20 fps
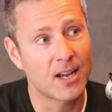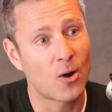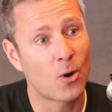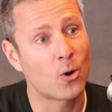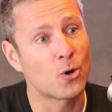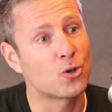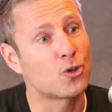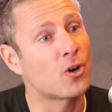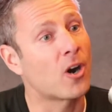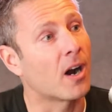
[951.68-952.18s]

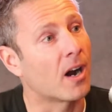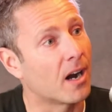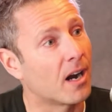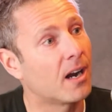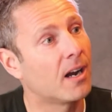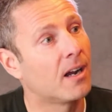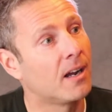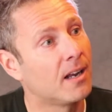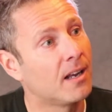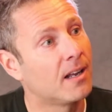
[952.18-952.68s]
or drunk,
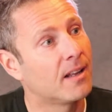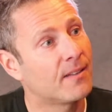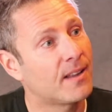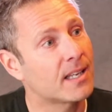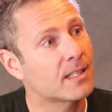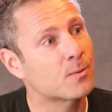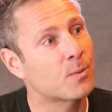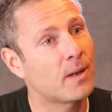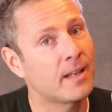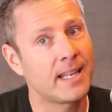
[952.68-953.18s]

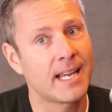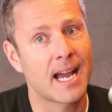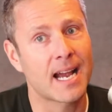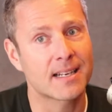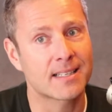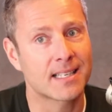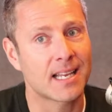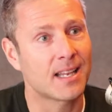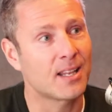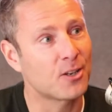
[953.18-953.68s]
that's when
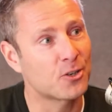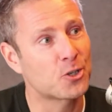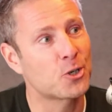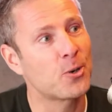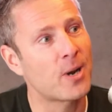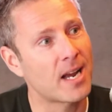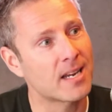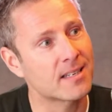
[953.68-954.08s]
the true